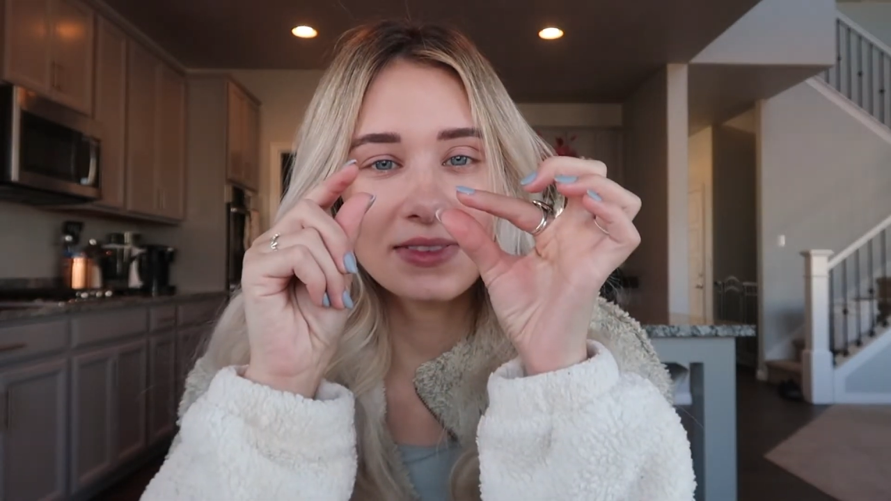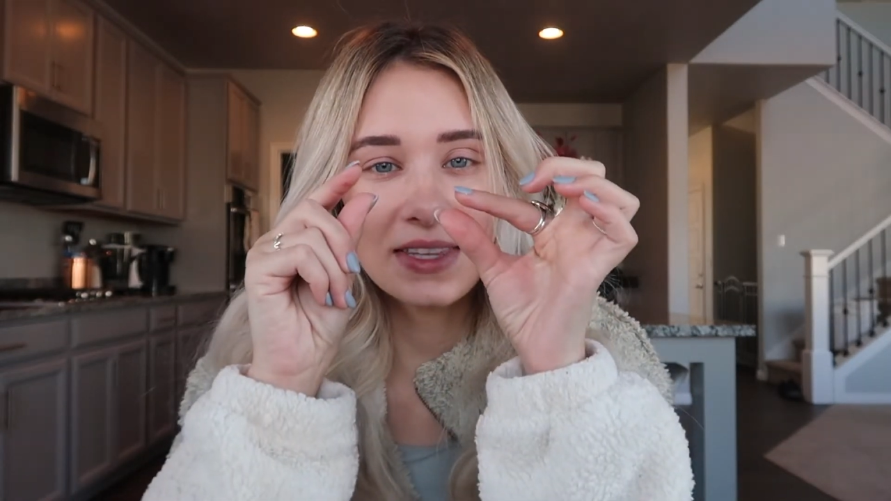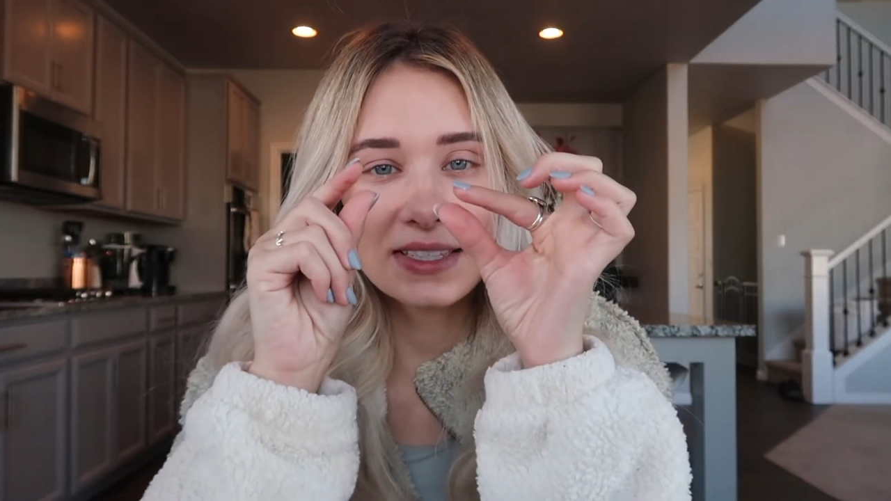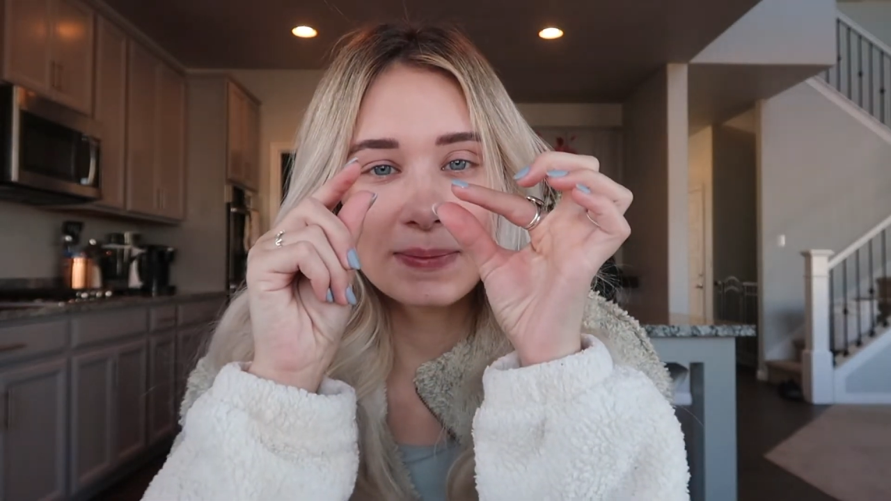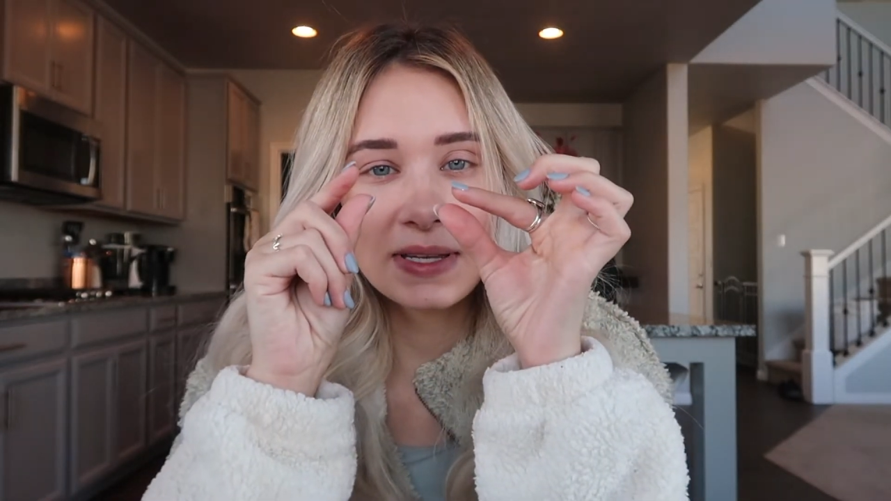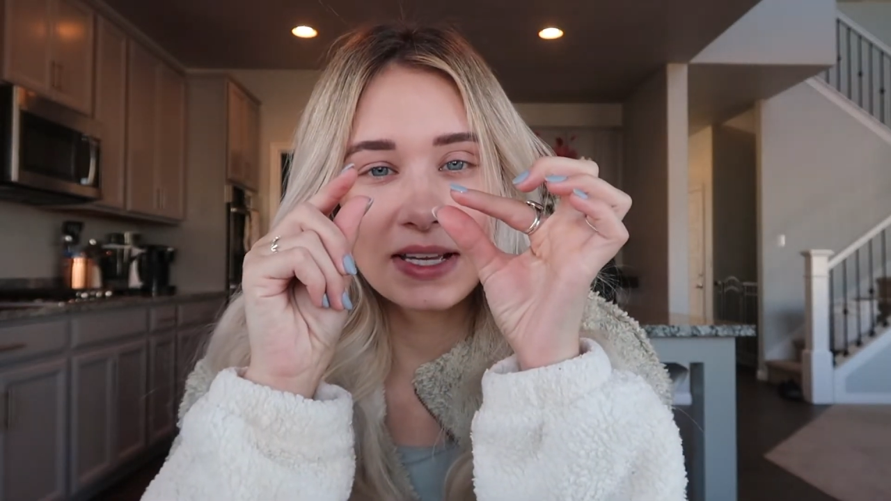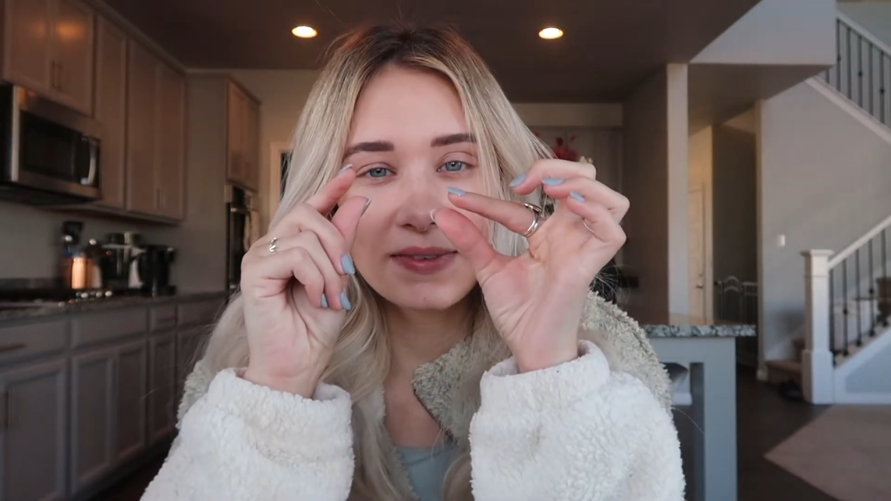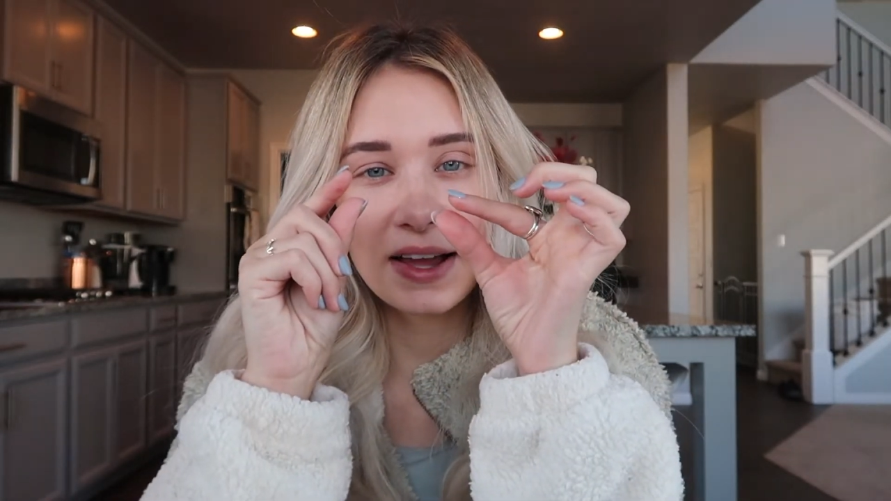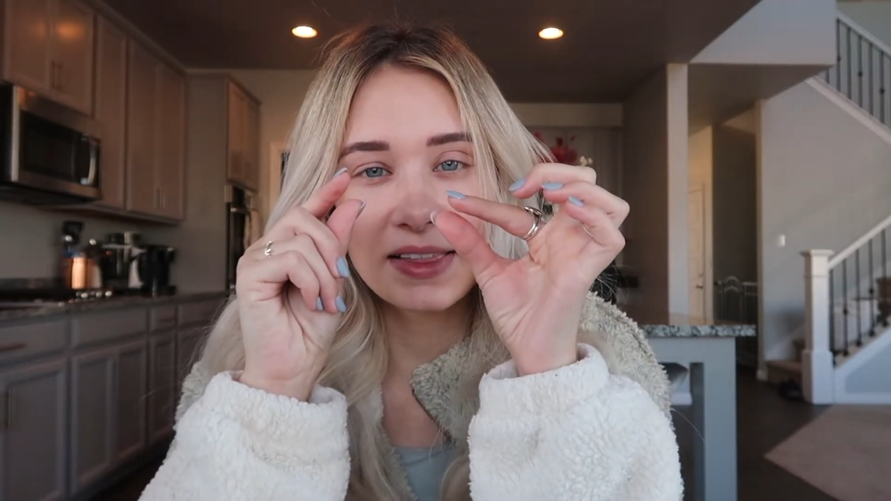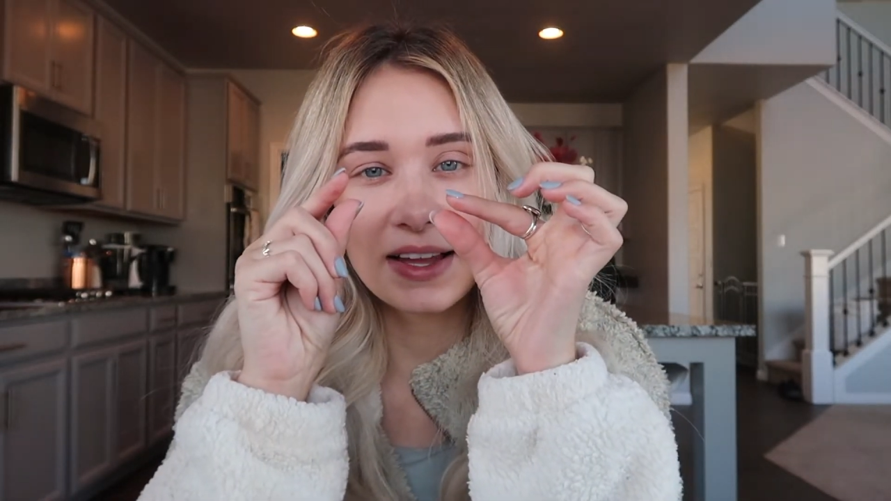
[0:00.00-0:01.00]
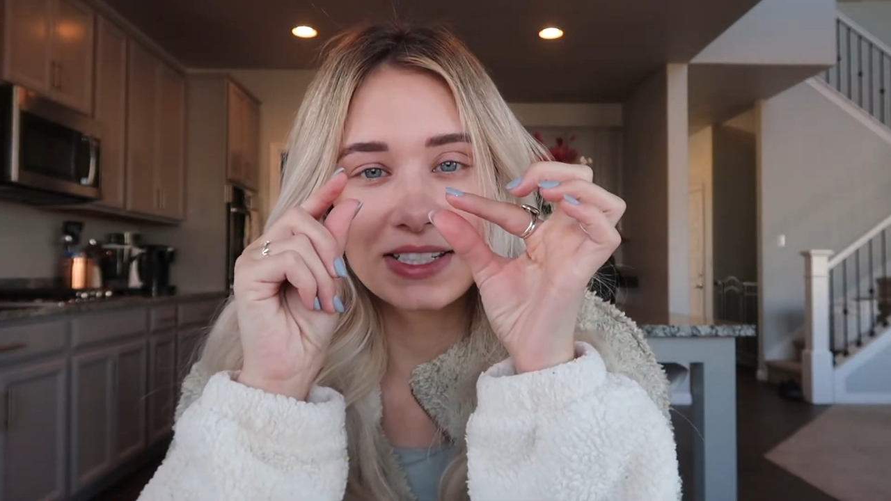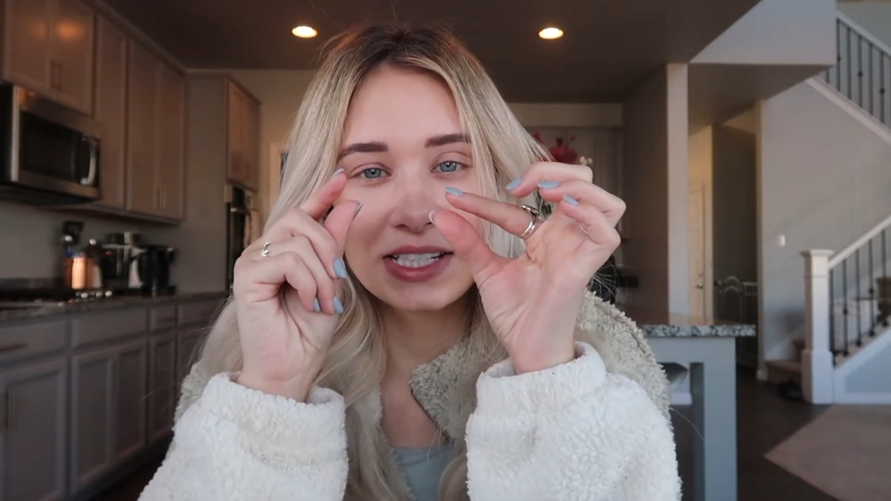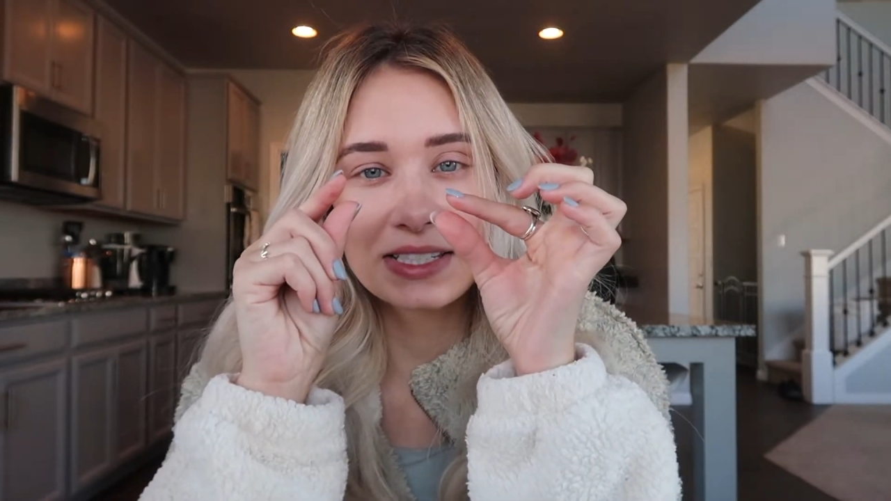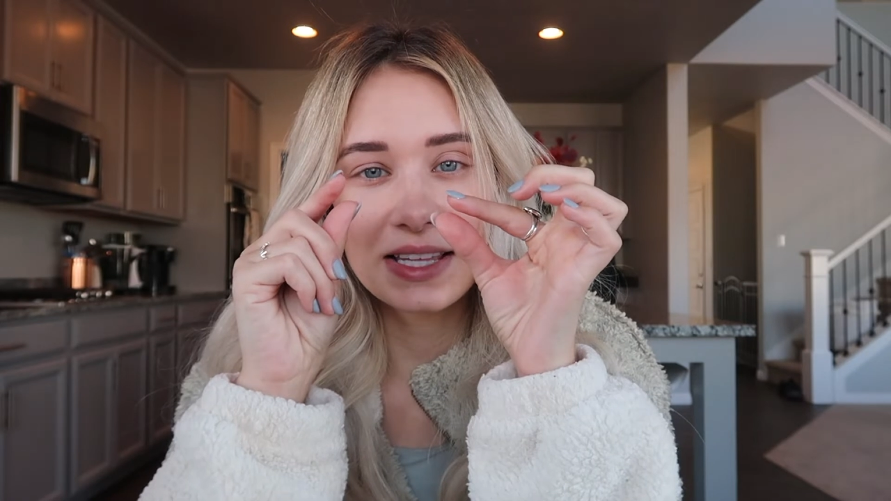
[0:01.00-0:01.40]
this big of eyelashes,